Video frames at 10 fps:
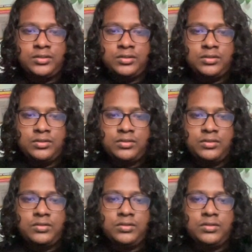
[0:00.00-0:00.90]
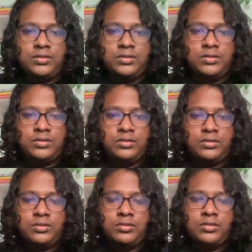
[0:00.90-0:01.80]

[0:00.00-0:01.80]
Nobody speaks.